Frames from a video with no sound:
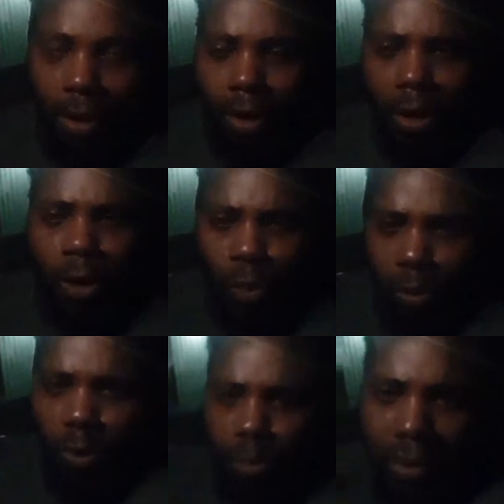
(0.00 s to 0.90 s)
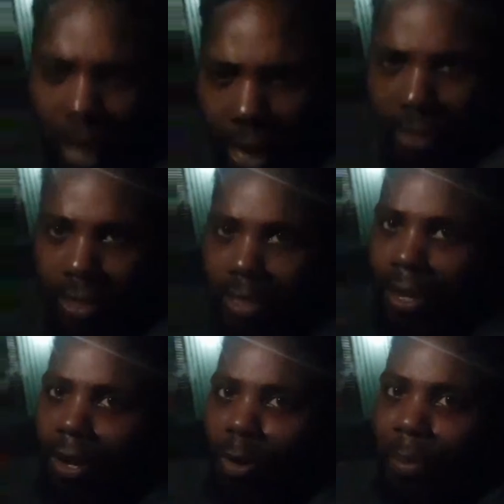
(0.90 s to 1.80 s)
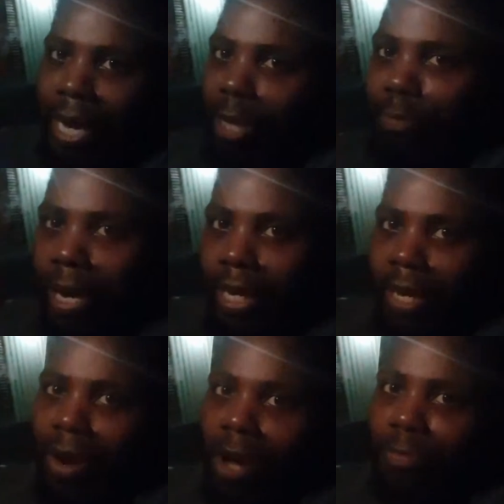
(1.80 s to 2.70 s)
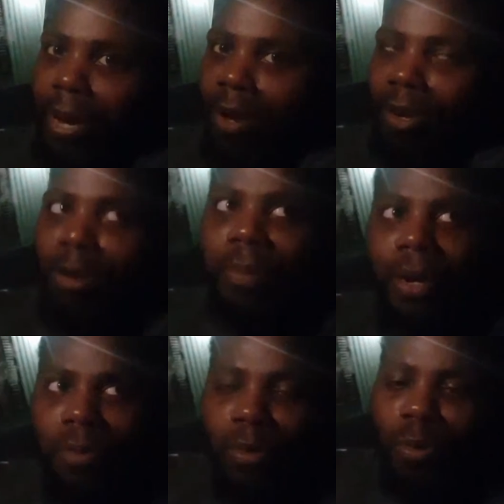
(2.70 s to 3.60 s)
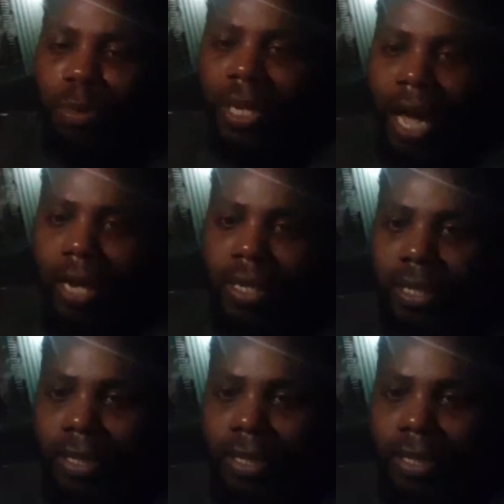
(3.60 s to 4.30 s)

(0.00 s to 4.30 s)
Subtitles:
Hold on. What groups of light, sis? Hold on, man. I was about to get off, man. Hold on, man. What groups of light?